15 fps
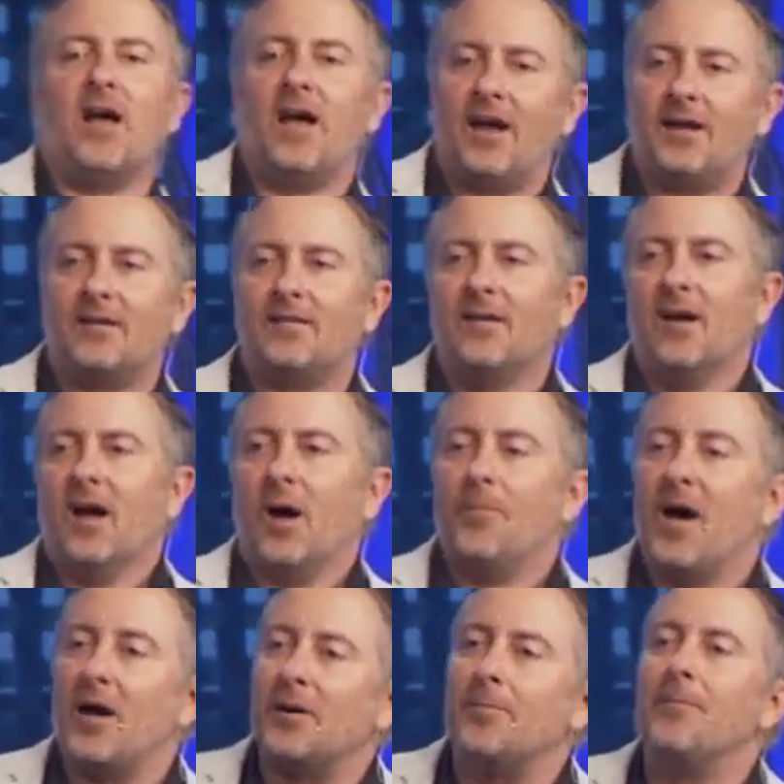night
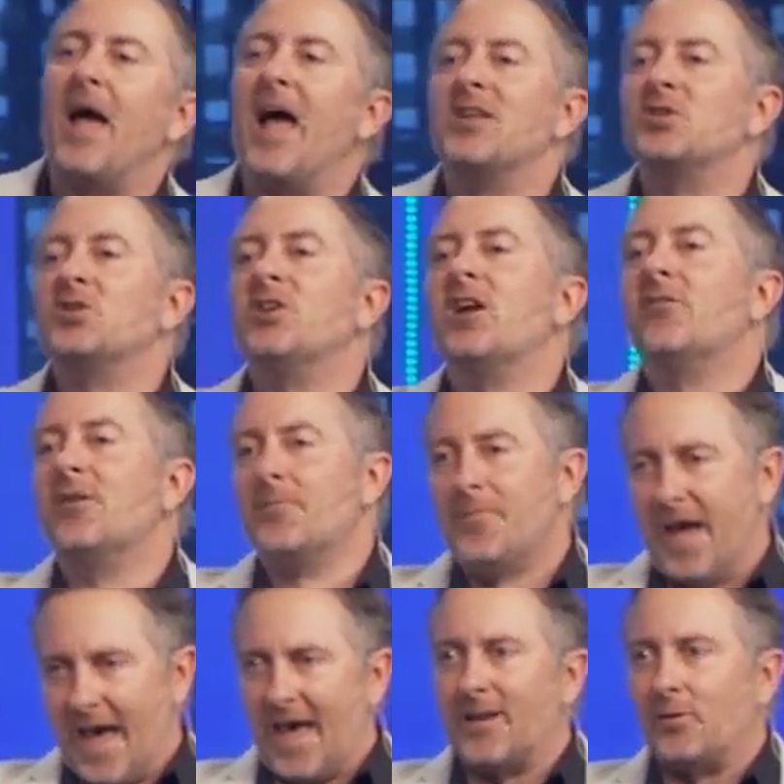about imaginary
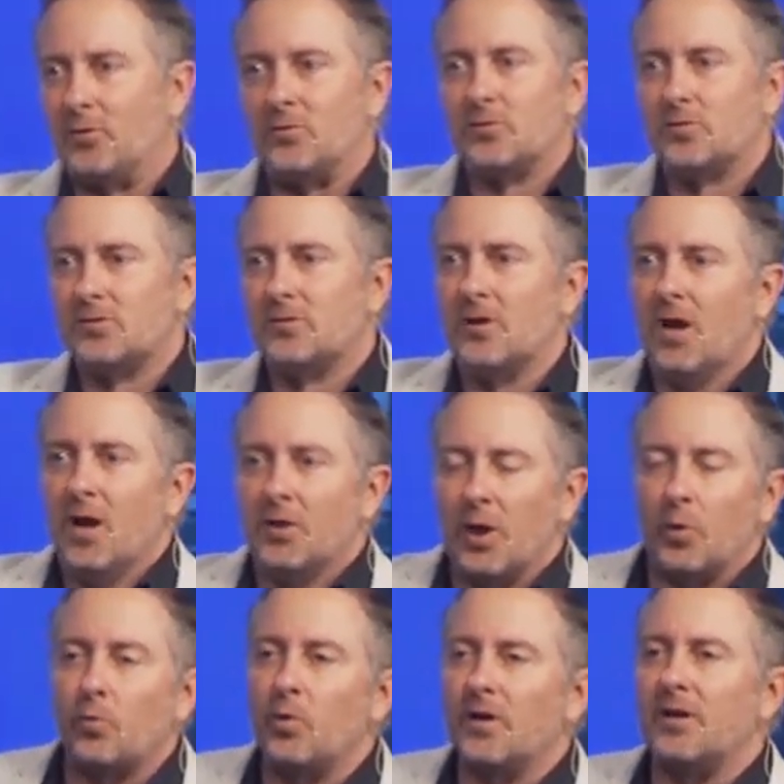battles
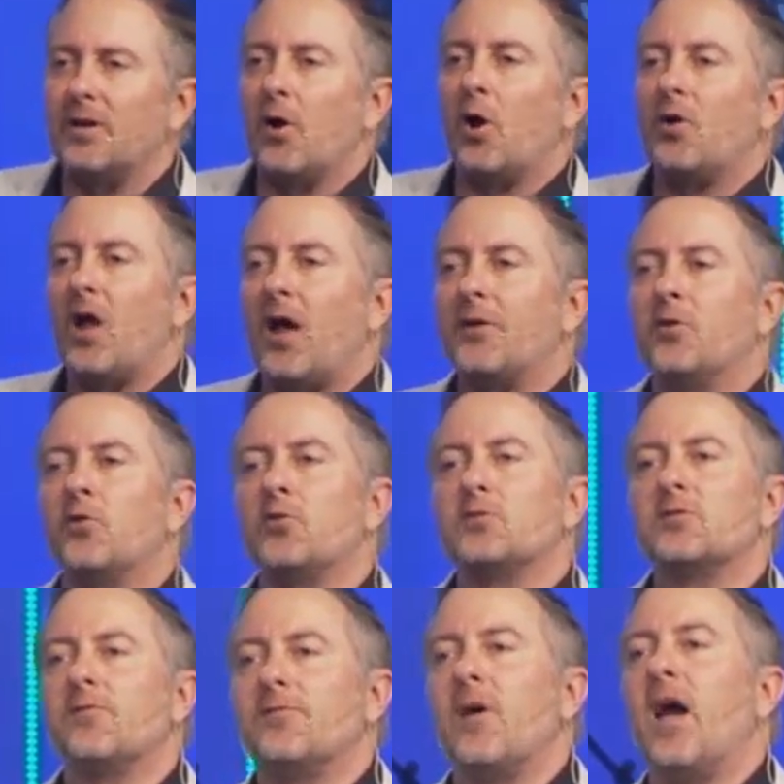that really are not
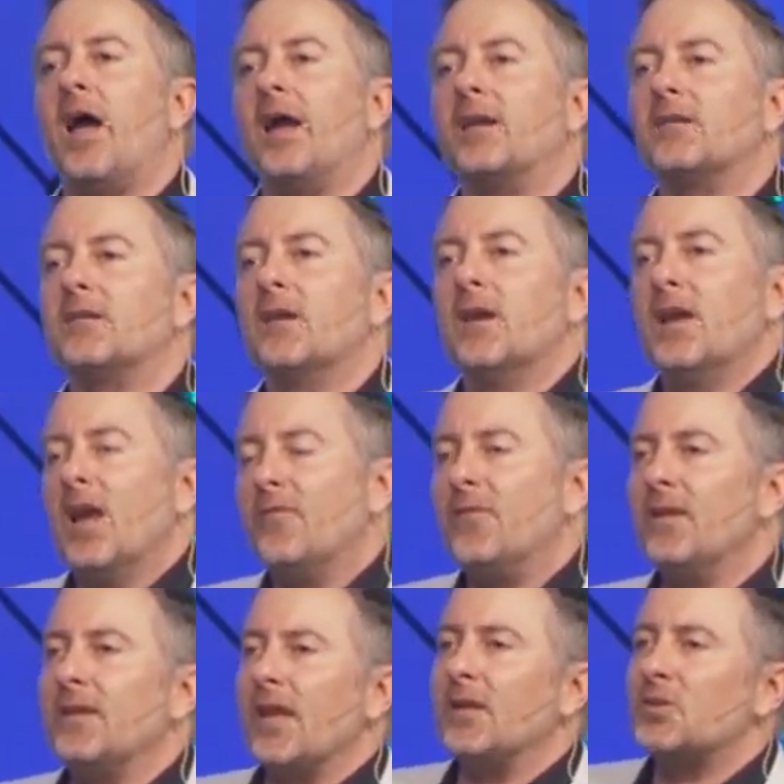yours to fight. If
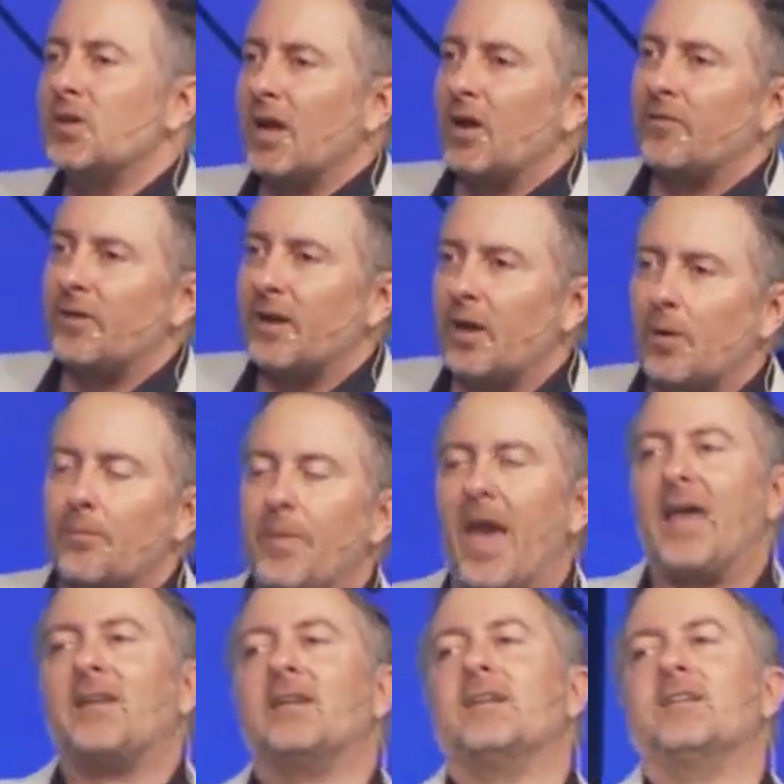he can get you over here
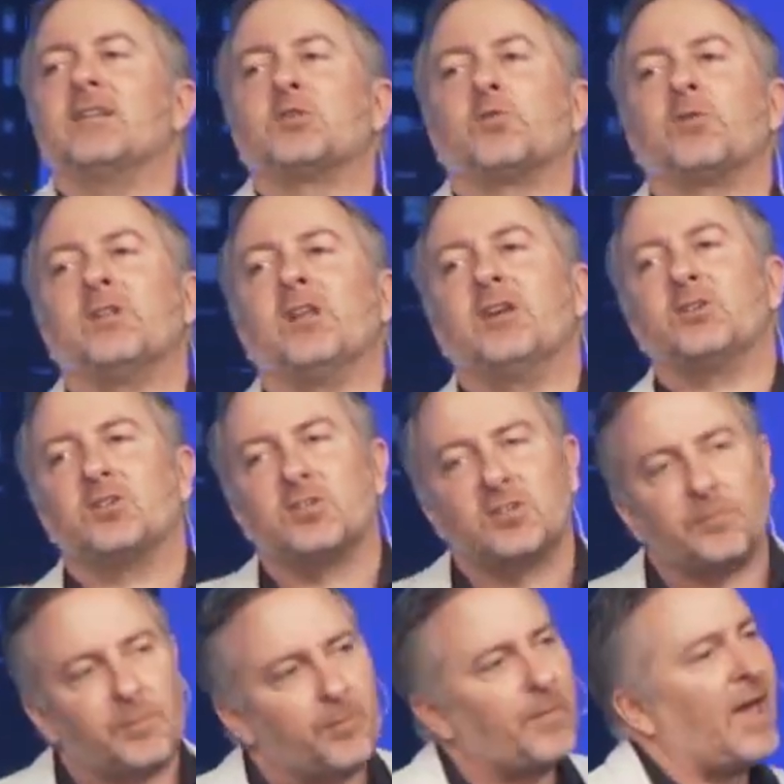battling this
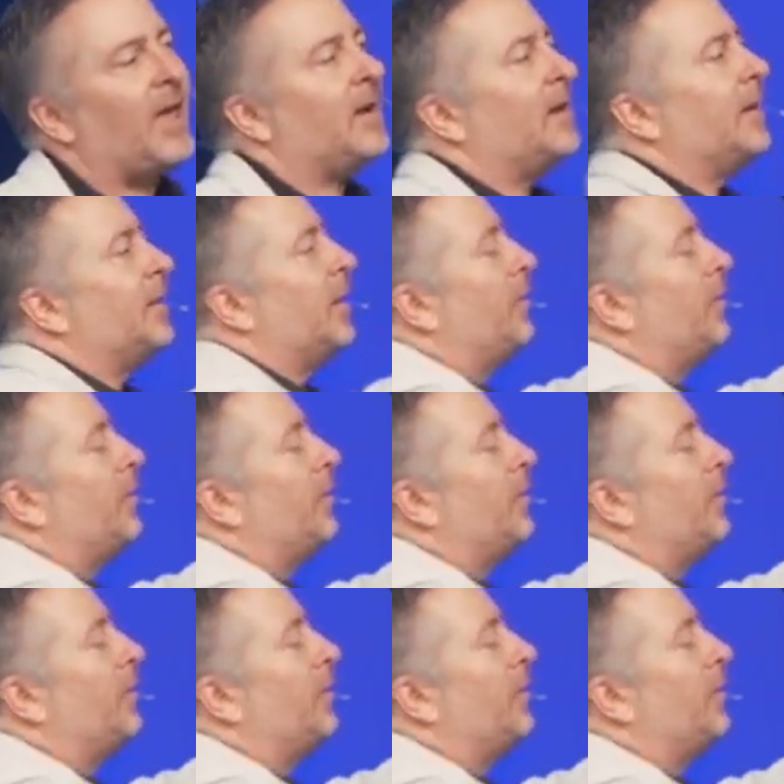relationship and battling